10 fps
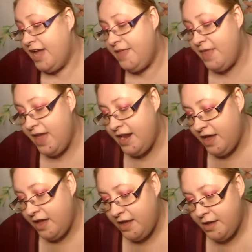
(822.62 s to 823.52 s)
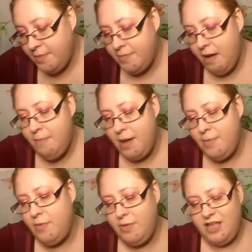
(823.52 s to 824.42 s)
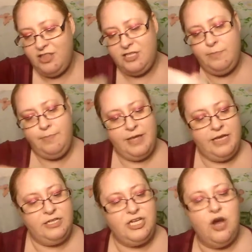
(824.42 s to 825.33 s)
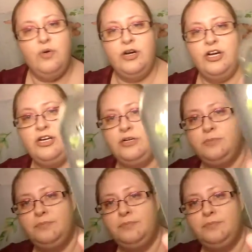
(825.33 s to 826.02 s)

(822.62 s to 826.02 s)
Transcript: And then um, my mom got this big toner